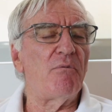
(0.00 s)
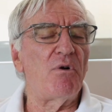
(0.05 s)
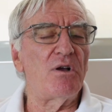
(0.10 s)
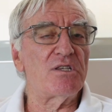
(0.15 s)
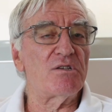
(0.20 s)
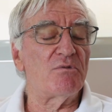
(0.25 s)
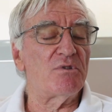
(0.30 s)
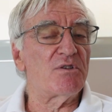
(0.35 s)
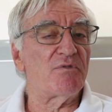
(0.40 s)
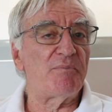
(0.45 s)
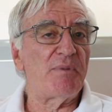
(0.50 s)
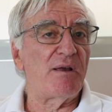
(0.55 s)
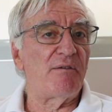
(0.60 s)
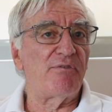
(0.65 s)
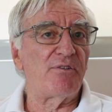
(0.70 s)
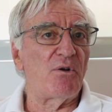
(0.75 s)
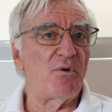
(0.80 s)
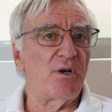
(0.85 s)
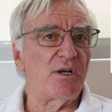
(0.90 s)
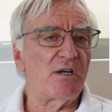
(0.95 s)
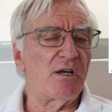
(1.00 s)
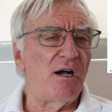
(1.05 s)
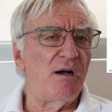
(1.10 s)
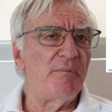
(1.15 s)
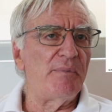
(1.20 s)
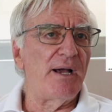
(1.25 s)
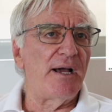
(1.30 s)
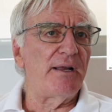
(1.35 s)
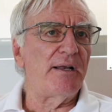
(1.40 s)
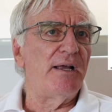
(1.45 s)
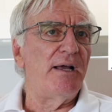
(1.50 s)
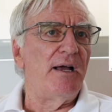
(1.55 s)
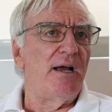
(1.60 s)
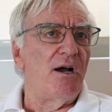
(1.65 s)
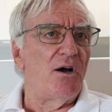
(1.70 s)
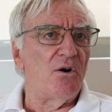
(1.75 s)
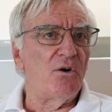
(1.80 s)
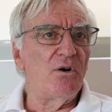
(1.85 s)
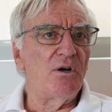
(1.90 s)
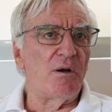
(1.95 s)
once it was being flown in combat,
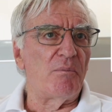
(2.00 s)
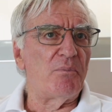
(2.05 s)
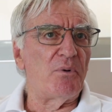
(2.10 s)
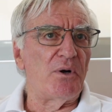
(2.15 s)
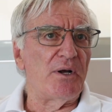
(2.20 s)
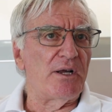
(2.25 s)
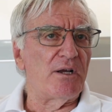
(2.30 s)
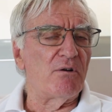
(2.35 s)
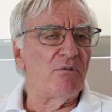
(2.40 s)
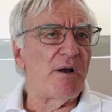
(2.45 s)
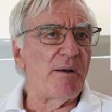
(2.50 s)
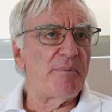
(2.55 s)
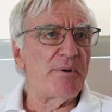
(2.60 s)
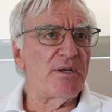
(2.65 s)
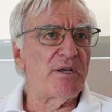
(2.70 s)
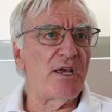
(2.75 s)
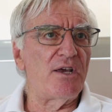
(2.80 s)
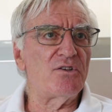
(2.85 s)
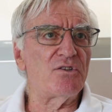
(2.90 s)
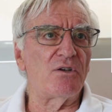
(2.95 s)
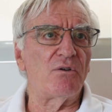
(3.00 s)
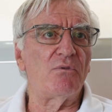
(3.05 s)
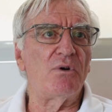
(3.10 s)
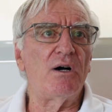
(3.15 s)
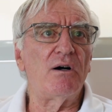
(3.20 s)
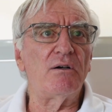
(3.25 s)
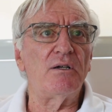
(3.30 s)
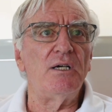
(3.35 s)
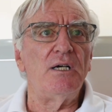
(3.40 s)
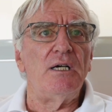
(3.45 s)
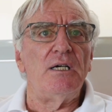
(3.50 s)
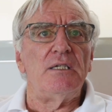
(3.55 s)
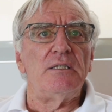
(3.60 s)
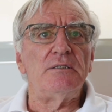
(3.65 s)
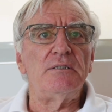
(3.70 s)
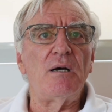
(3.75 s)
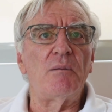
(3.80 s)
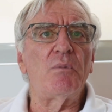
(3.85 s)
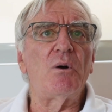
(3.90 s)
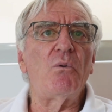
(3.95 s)
earn a pretty good reputation? Well,
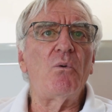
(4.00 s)
number